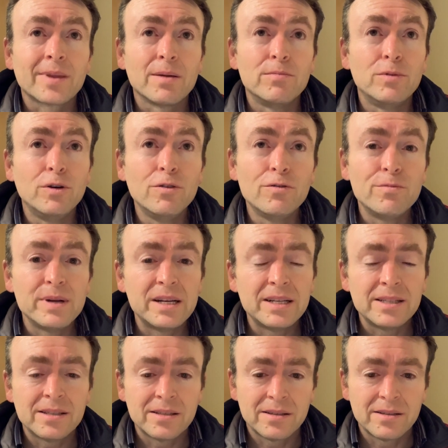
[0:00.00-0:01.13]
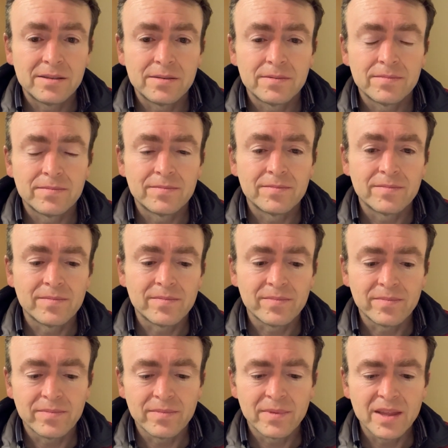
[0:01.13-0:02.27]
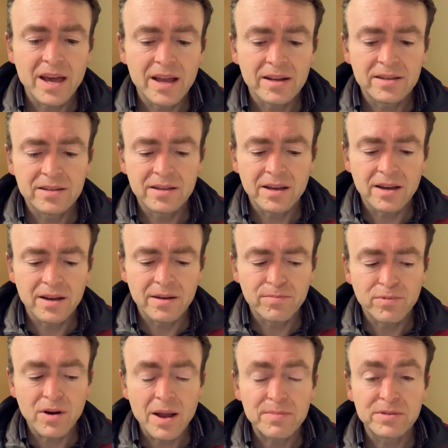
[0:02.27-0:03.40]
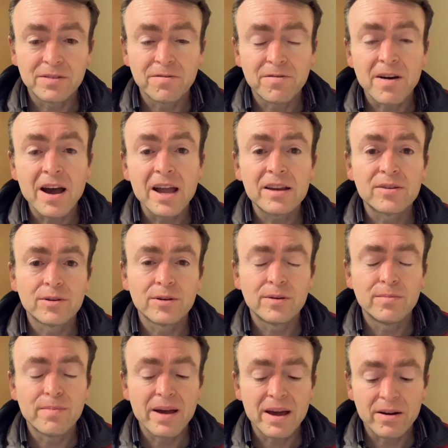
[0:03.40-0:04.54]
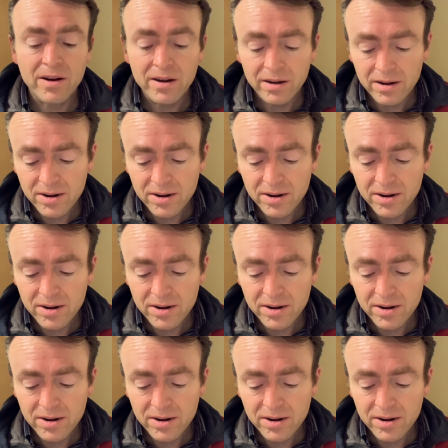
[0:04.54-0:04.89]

movements that perhaps define good and bad art.